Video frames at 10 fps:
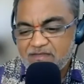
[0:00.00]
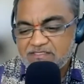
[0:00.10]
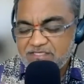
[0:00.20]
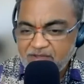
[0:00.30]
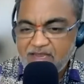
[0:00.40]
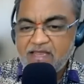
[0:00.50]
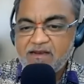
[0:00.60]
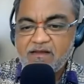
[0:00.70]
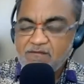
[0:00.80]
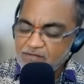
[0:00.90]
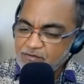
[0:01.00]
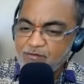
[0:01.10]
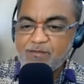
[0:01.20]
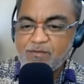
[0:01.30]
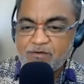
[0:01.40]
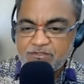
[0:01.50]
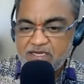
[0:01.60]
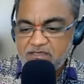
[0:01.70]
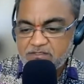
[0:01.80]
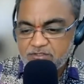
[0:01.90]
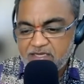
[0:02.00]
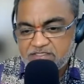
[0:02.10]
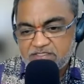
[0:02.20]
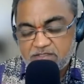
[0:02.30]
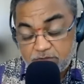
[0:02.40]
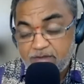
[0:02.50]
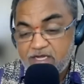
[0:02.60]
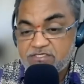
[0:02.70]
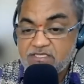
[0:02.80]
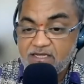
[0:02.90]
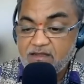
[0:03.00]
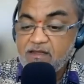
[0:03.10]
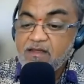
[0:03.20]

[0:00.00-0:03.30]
See you again with one more Subhashita